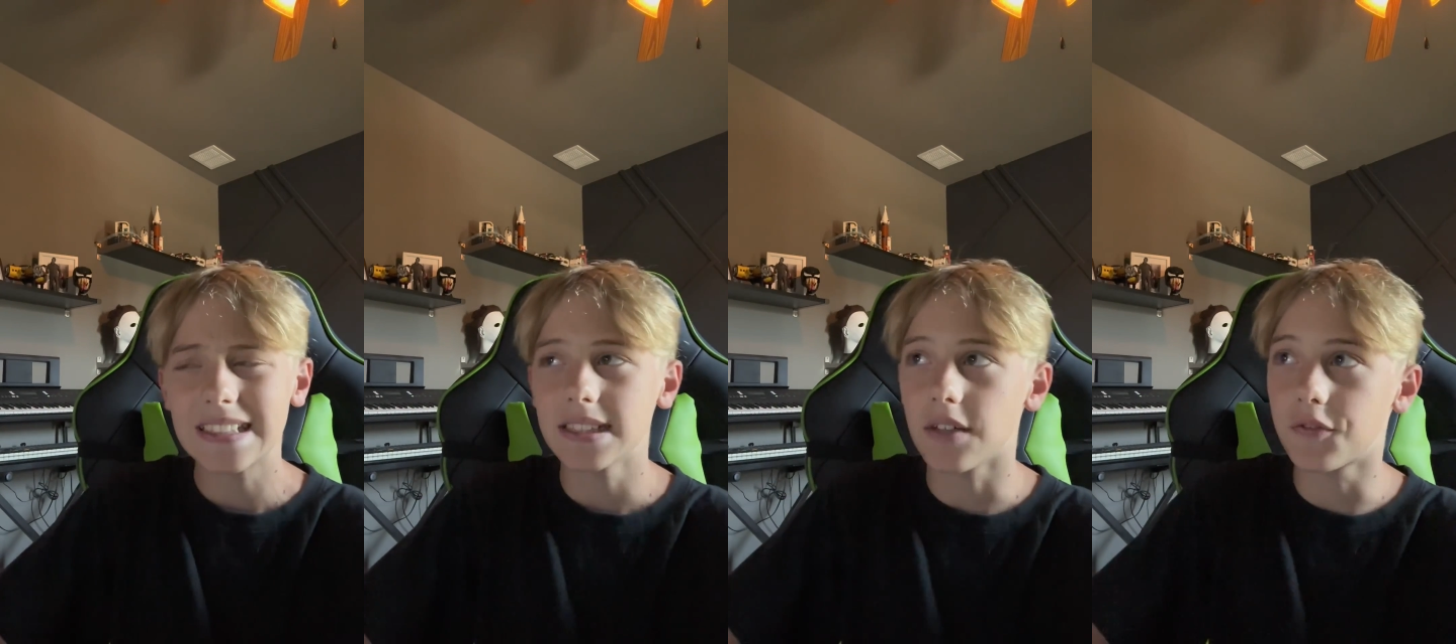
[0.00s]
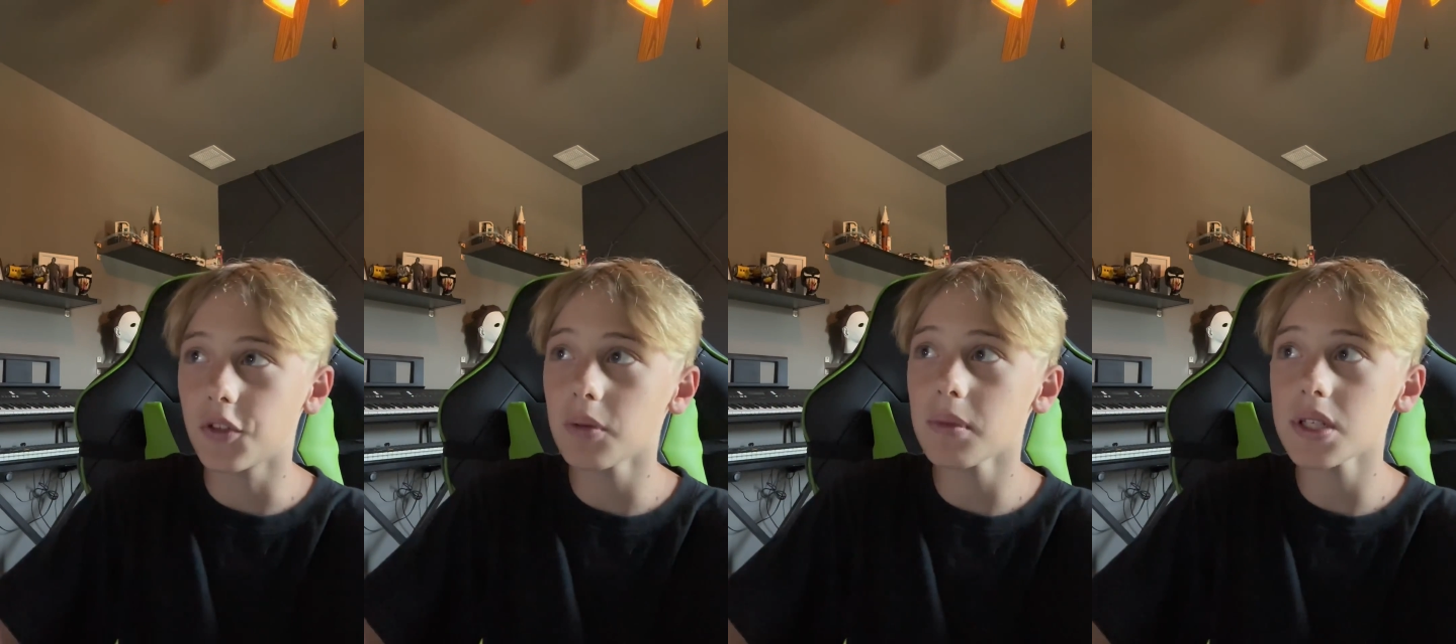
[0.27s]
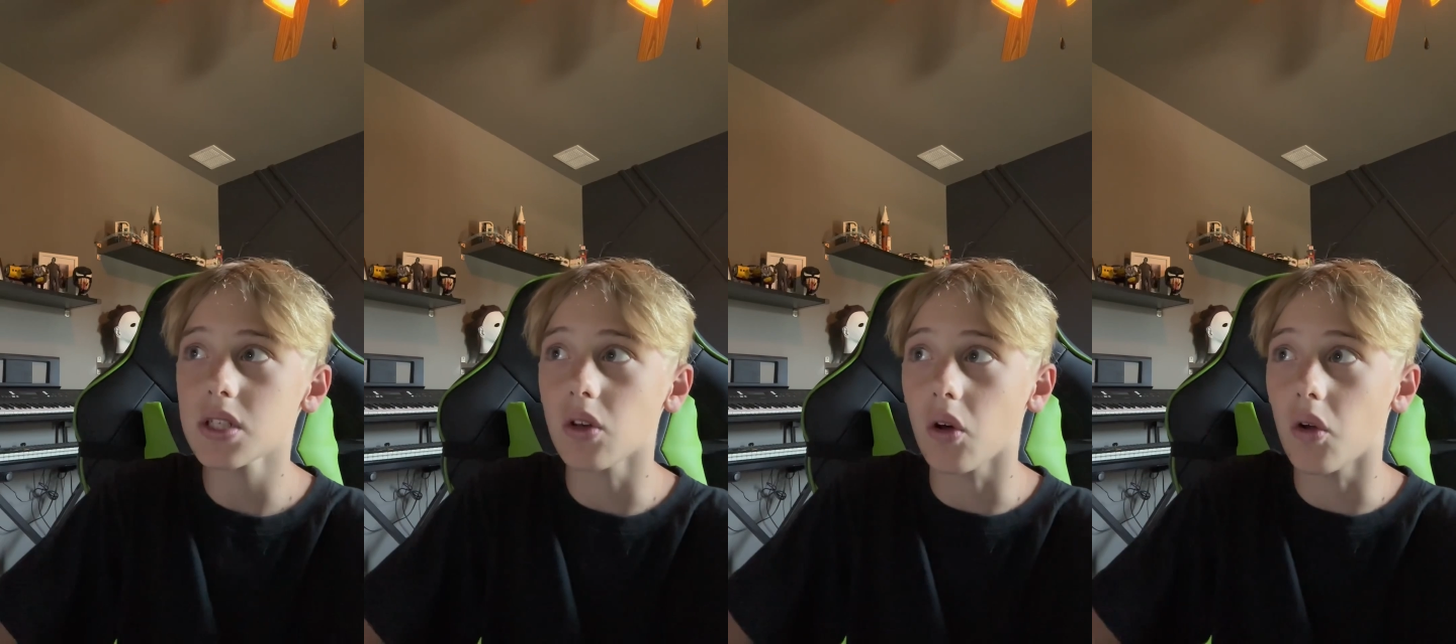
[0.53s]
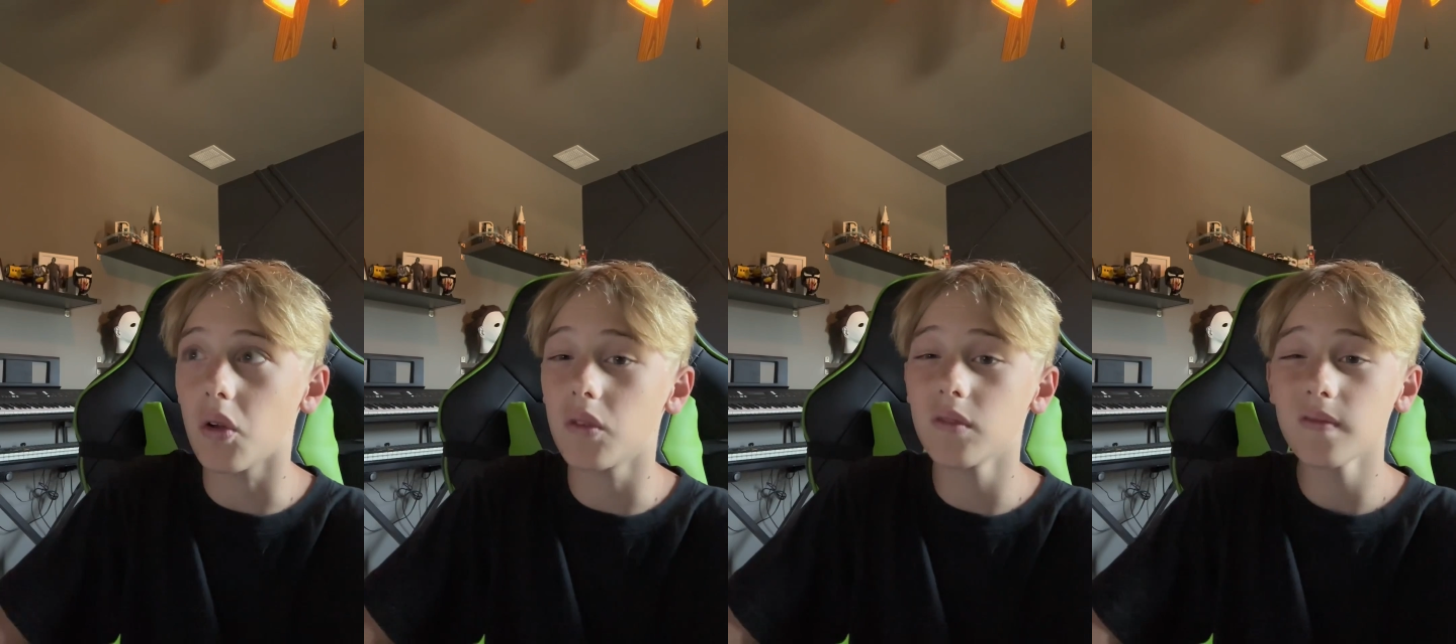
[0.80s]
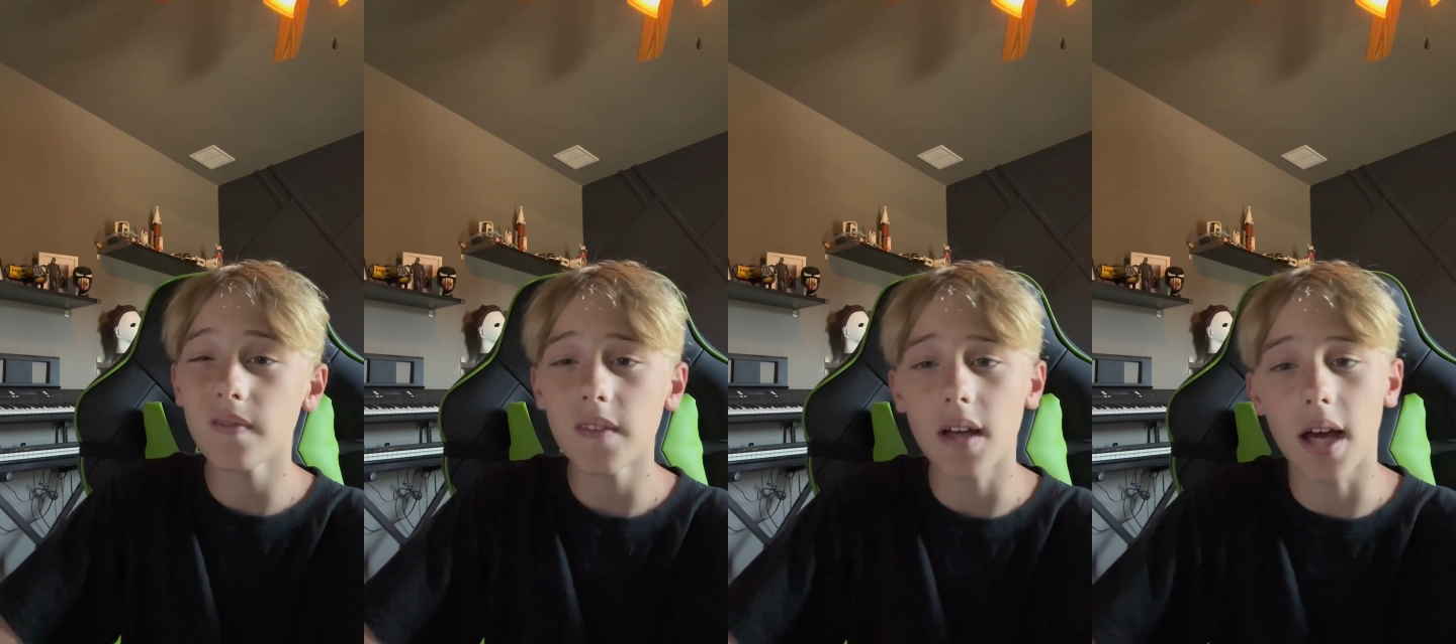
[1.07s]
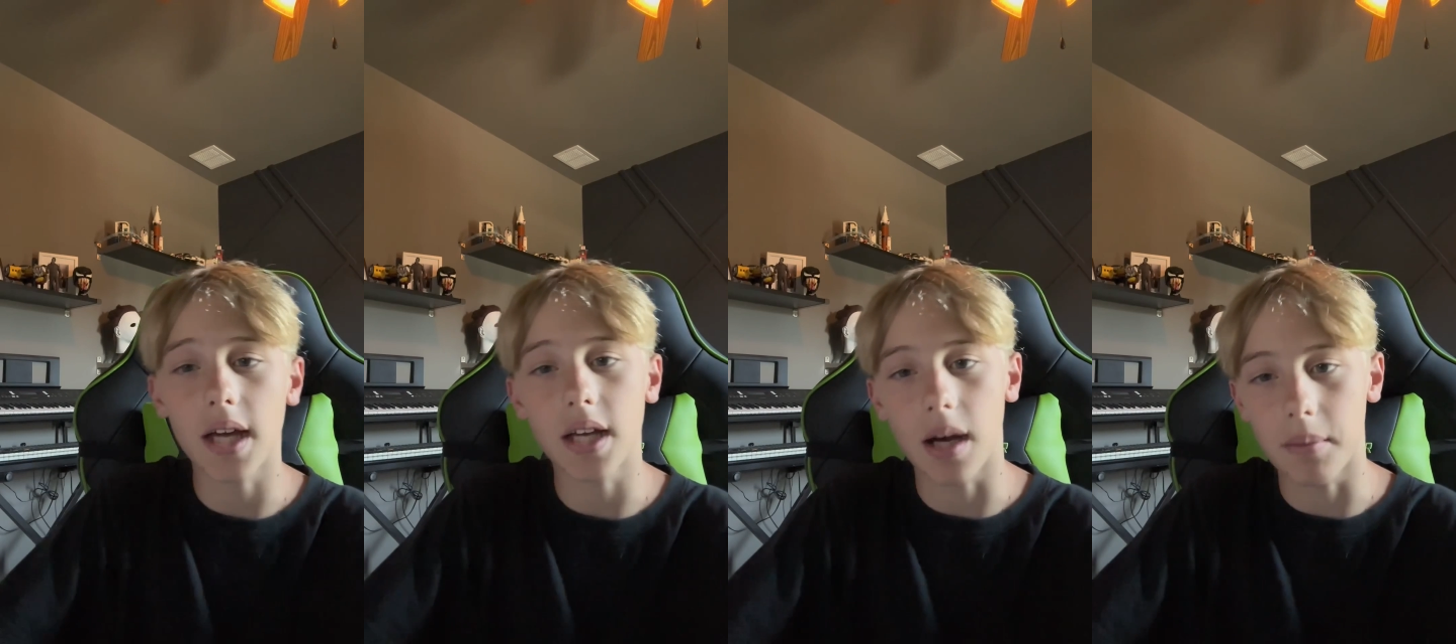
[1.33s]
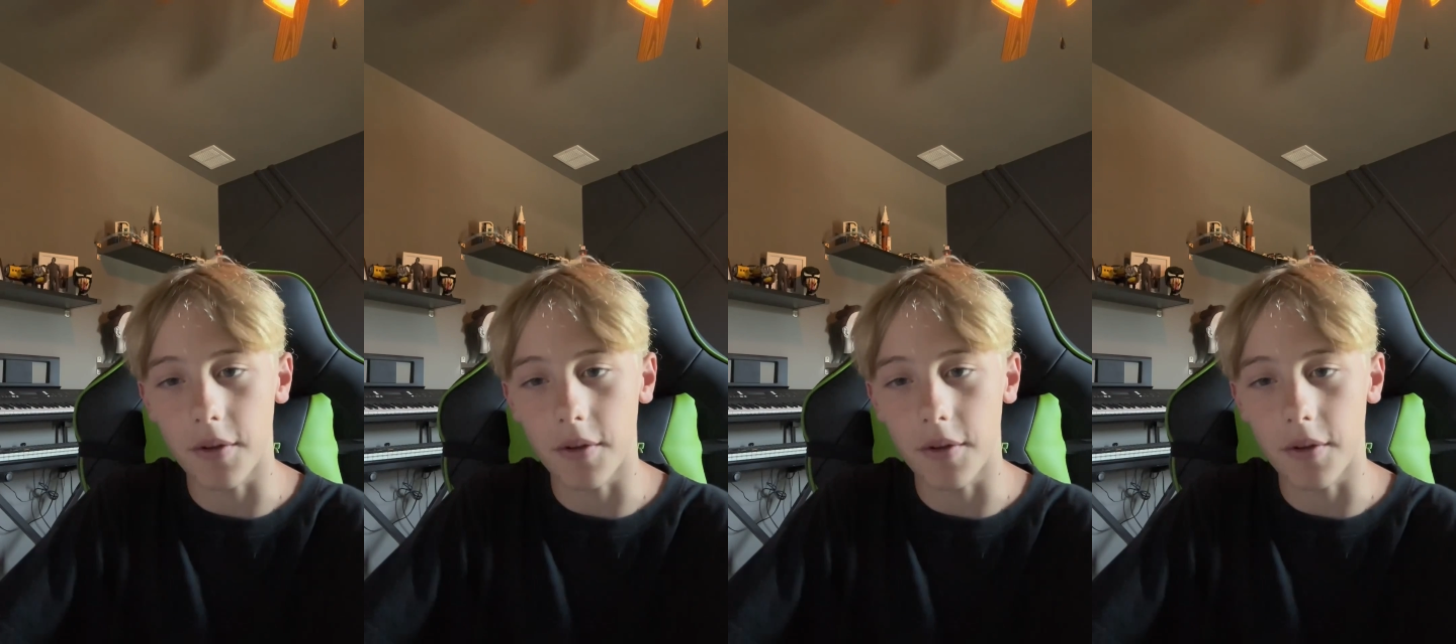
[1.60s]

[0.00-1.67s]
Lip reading: a few months old, I got